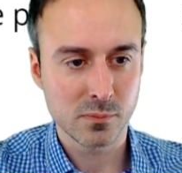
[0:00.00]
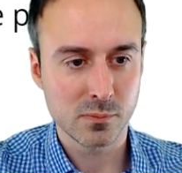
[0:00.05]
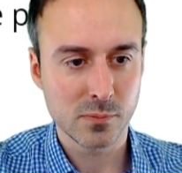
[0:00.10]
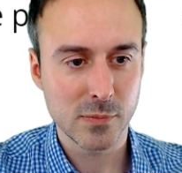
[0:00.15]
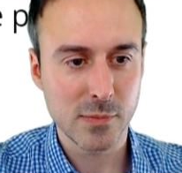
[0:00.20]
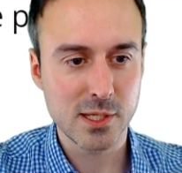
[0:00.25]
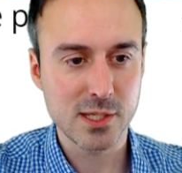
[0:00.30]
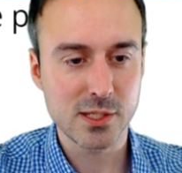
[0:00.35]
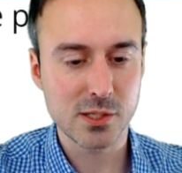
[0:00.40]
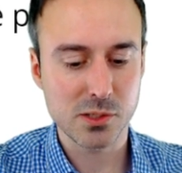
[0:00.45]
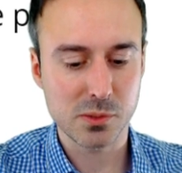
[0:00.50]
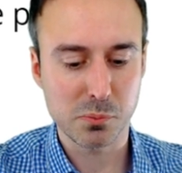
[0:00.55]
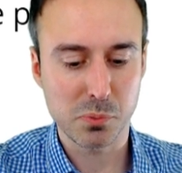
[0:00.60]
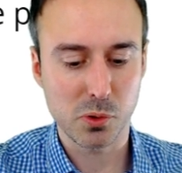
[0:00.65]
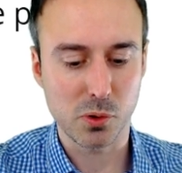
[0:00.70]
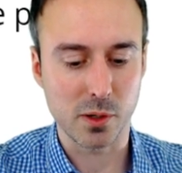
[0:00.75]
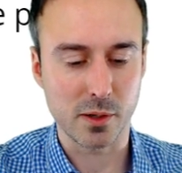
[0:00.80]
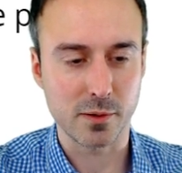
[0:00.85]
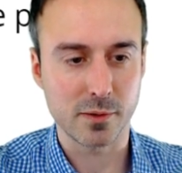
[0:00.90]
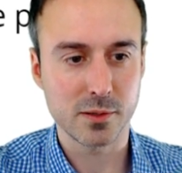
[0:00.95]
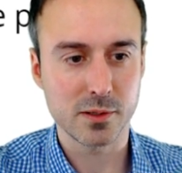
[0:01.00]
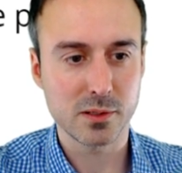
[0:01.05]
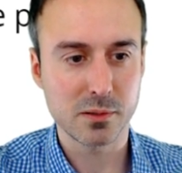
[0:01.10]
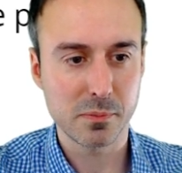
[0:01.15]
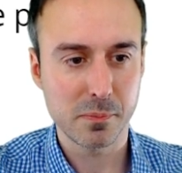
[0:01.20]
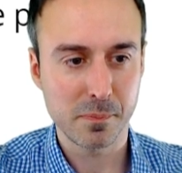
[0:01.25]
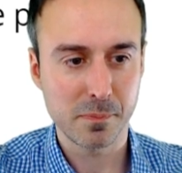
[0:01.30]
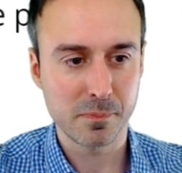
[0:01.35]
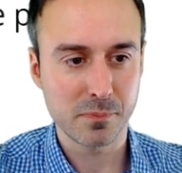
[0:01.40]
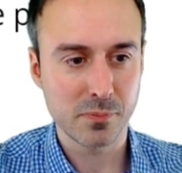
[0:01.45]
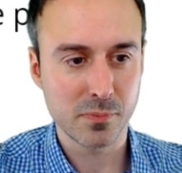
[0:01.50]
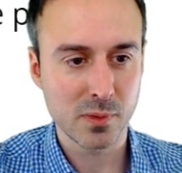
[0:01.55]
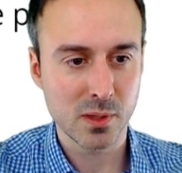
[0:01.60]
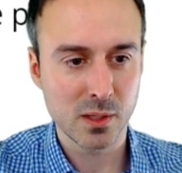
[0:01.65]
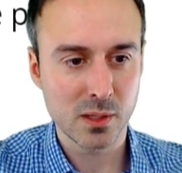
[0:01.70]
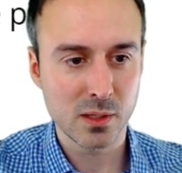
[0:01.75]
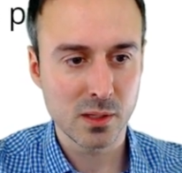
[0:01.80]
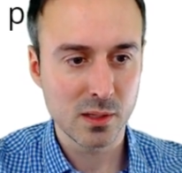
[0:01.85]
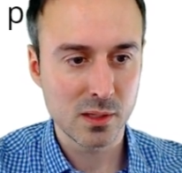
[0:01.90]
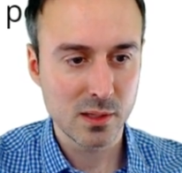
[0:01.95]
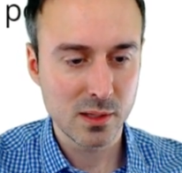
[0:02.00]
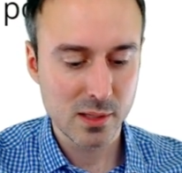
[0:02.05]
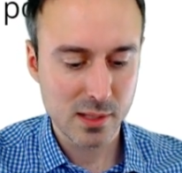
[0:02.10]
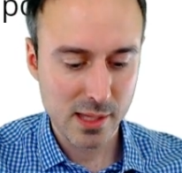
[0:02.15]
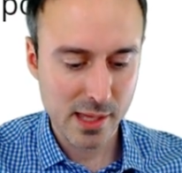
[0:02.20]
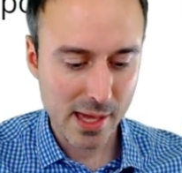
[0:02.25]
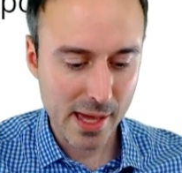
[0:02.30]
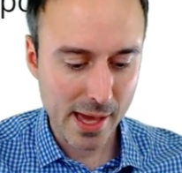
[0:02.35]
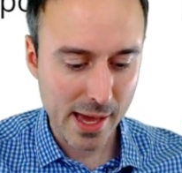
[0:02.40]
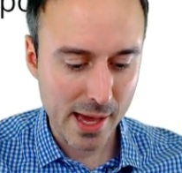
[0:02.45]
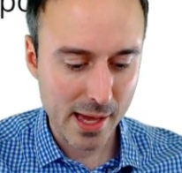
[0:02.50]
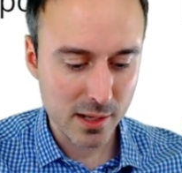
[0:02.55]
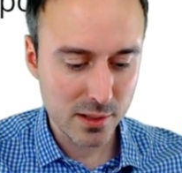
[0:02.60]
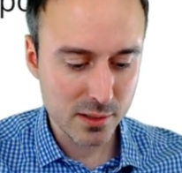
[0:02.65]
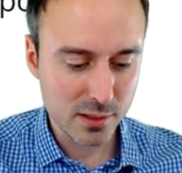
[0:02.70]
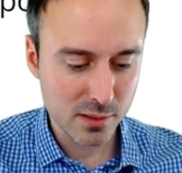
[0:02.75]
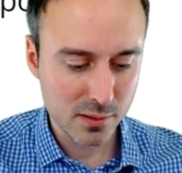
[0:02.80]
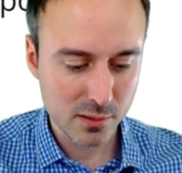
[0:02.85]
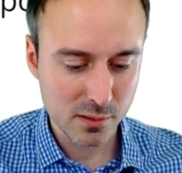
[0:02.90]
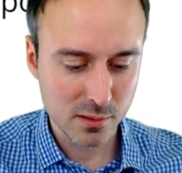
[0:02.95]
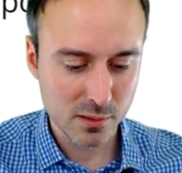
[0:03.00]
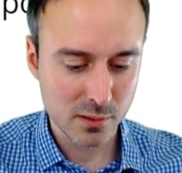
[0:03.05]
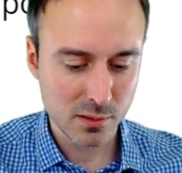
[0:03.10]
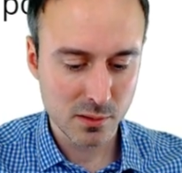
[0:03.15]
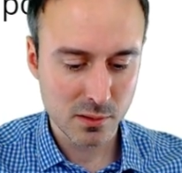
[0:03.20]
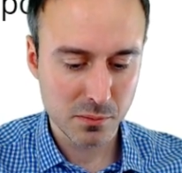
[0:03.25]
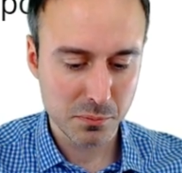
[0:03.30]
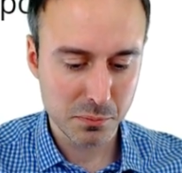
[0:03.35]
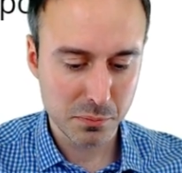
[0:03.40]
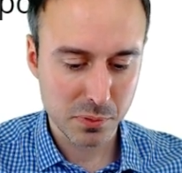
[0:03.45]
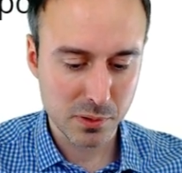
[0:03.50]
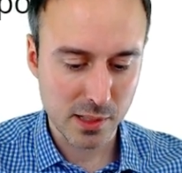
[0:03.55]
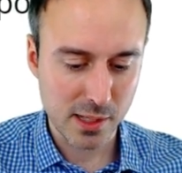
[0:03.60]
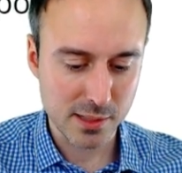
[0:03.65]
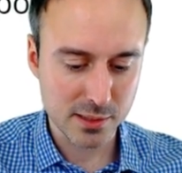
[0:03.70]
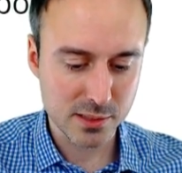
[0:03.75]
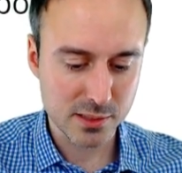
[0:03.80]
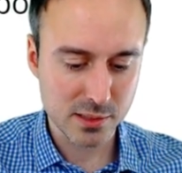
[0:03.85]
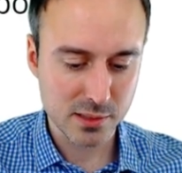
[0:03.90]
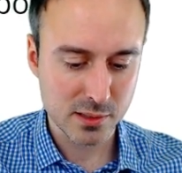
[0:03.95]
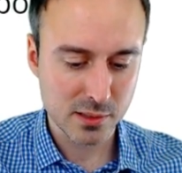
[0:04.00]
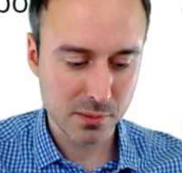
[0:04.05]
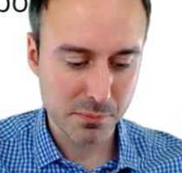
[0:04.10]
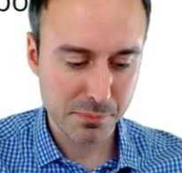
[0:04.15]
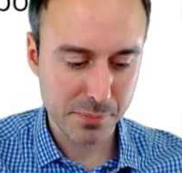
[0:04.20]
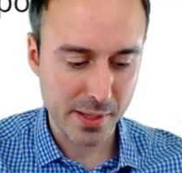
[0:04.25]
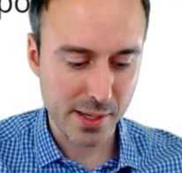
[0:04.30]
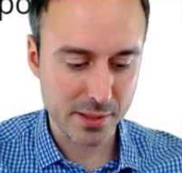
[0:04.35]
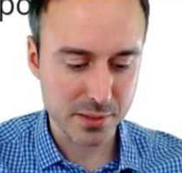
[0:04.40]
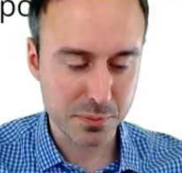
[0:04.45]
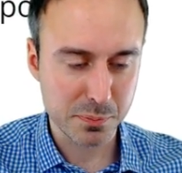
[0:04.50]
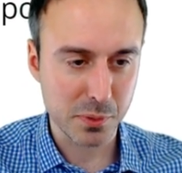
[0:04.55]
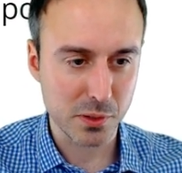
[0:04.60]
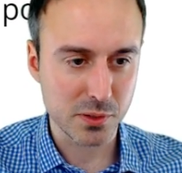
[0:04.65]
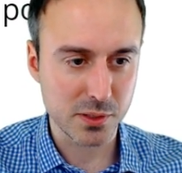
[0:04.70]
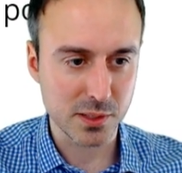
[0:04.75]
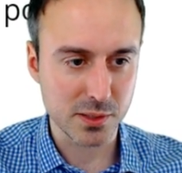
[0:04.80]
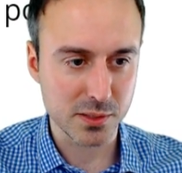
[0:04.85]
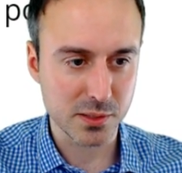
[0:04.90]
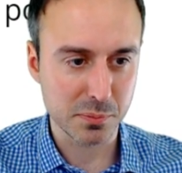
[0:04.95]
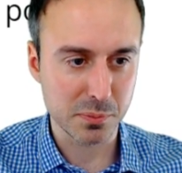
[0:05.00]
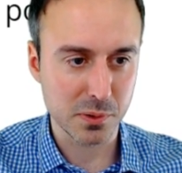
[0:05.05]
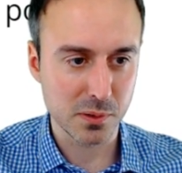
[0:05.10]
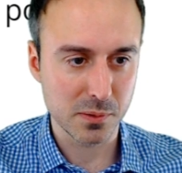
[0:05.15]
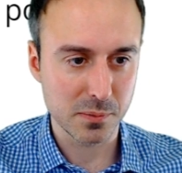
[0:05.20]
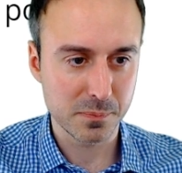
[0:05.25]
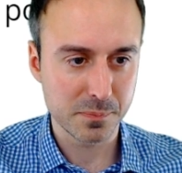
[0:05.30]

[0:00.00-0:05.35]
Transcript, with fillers: This is important. Had plus past participle.